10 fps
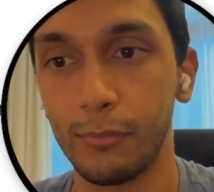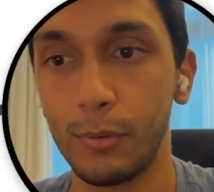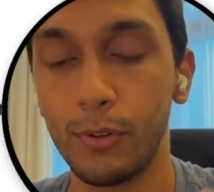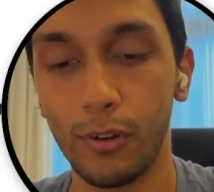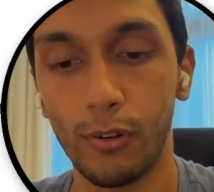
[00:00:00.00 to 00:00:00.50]
So
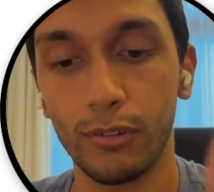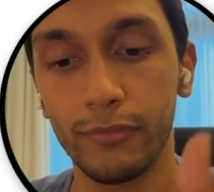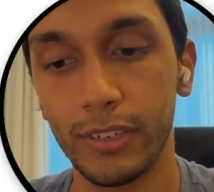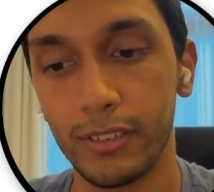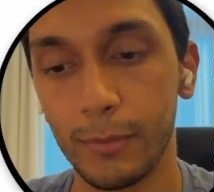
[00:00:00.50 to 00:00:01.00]
we want all
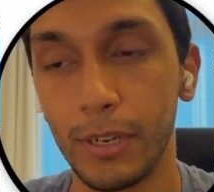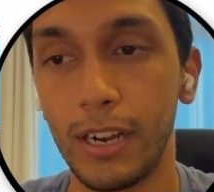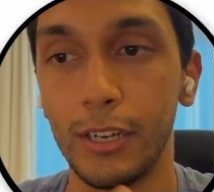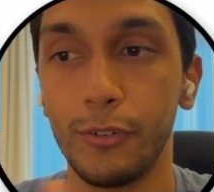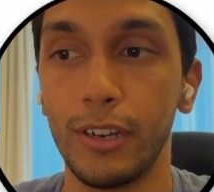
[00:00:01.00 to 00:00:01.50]
of these to be
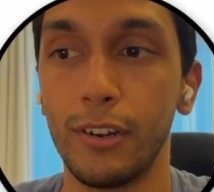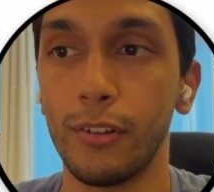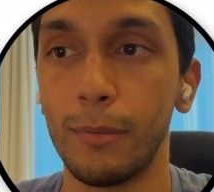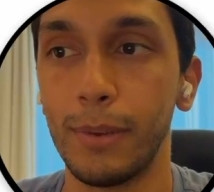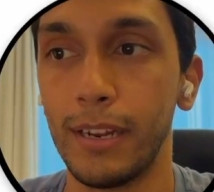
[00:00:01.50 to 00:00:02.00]
hydrated
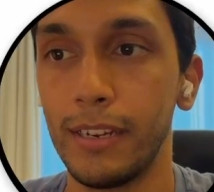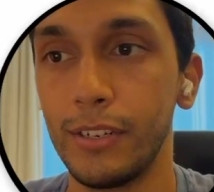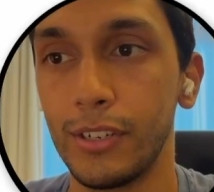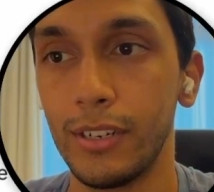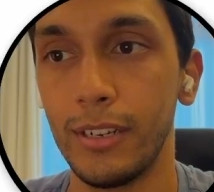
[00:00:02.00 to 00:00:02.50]
on the
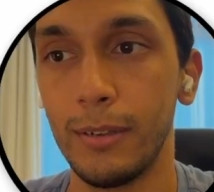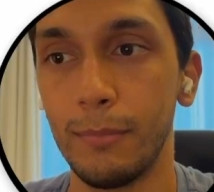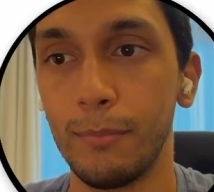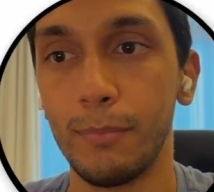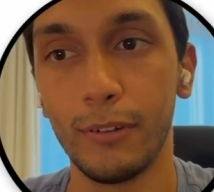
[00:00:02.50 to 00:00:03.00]
page
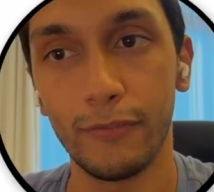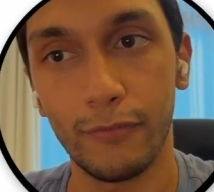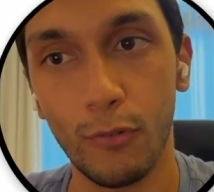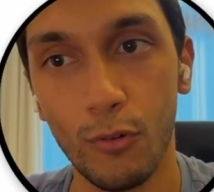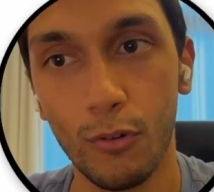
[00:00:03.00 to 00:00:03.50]

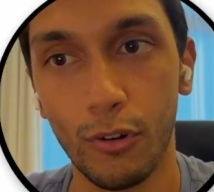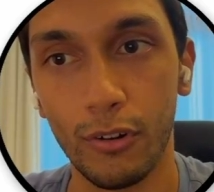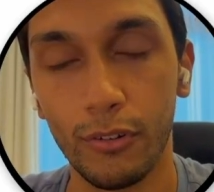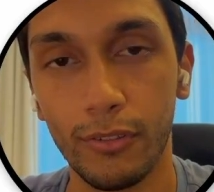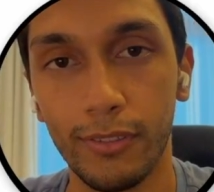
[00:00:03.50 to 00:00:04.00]

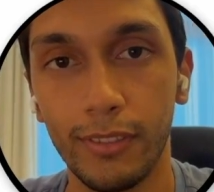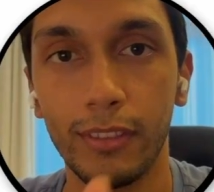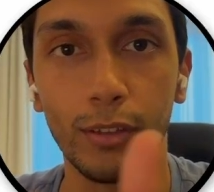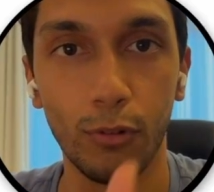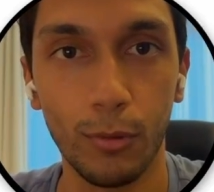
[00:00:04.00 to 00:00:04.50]
before
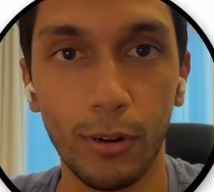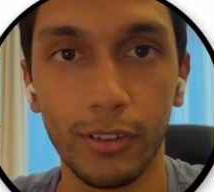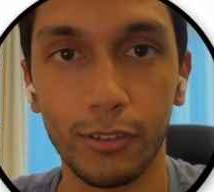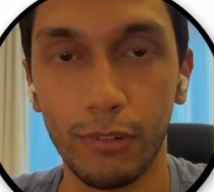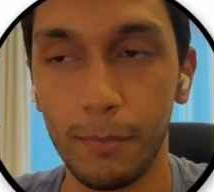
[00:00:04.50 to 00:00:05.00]
the
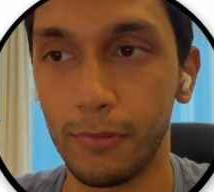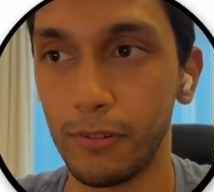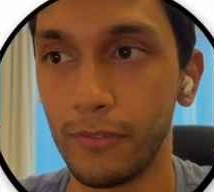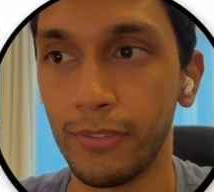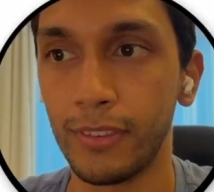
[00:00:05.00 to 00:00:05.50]
robot scrape
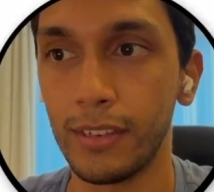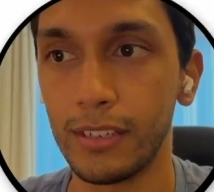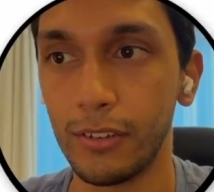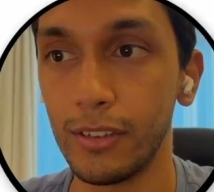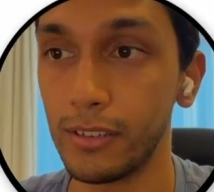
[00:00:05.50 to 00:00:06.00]
through.
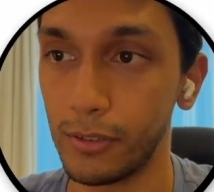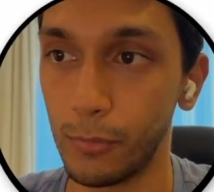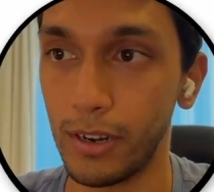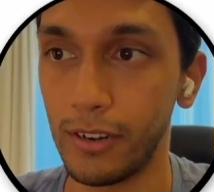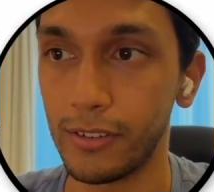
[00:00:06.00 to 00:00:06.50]
So this is
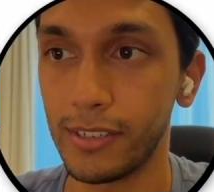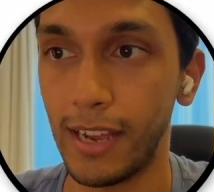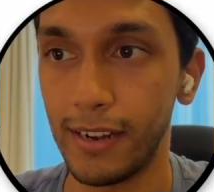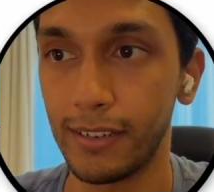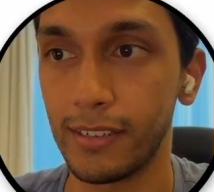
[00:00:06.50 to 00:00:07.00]
where
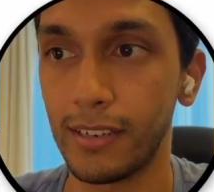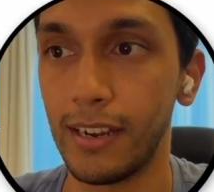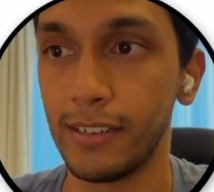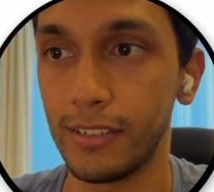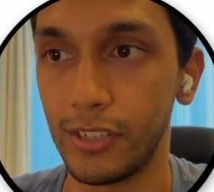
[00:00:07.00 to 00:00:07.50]
static
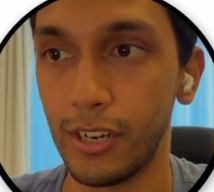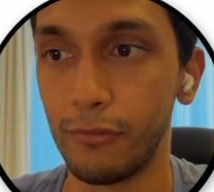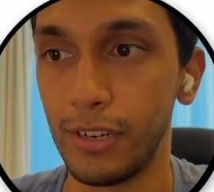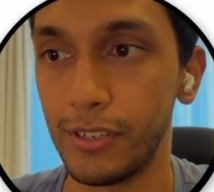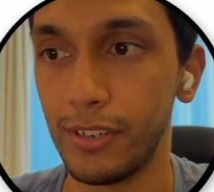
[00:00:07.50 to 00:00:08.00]
site
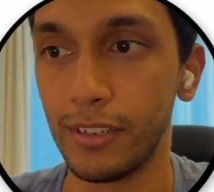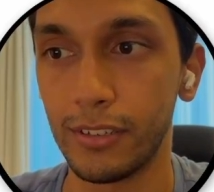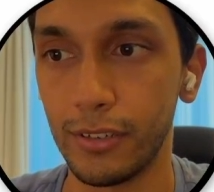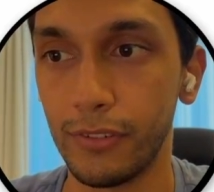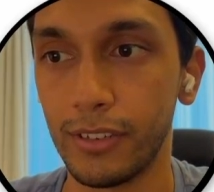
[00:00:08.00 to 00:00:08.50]
generation and
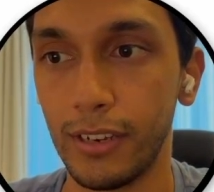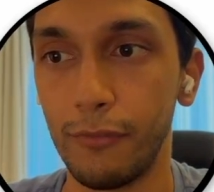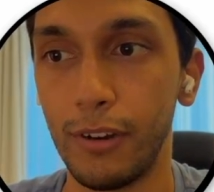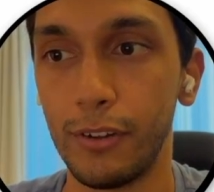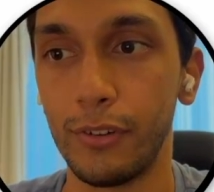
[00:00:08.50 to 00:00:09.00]

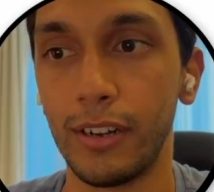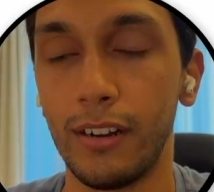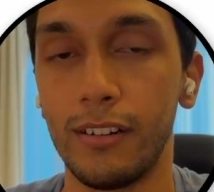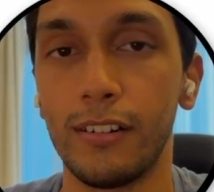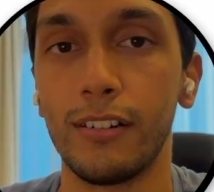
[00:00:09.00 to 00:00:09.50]
server-side rendering
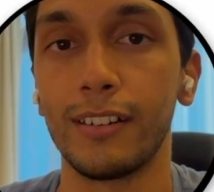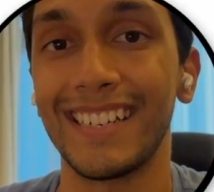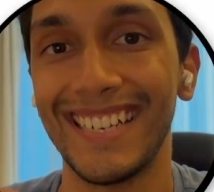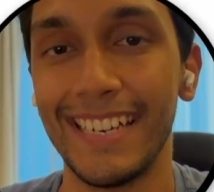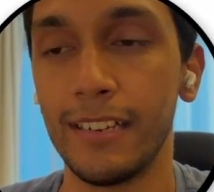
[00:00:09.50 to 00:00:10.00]
are
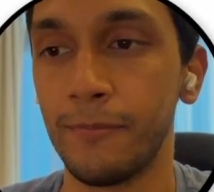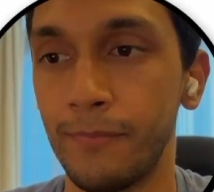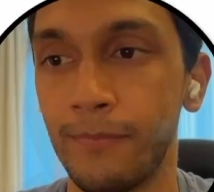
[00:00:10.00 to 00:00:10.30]
key.